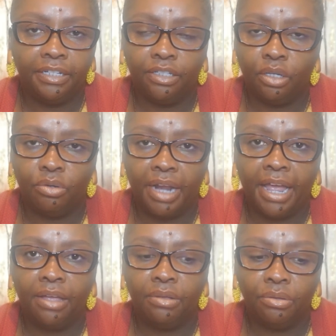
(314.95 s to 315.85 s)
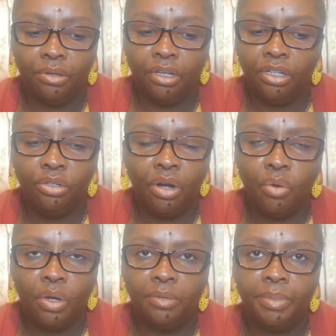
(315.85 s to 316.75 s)
So now you
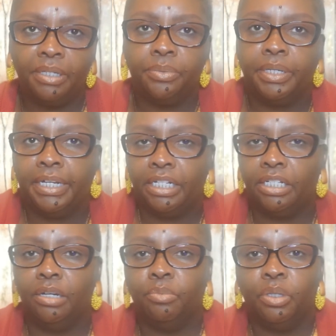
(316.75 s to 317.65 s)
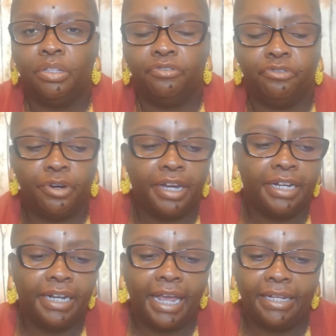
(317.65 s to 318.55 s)
don't want to be in a relationship with a
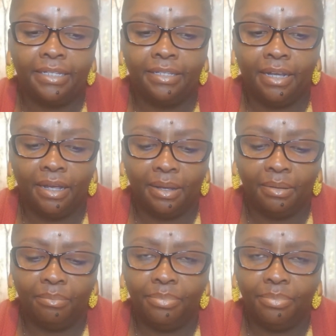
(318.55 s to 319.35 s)
friend that's uh,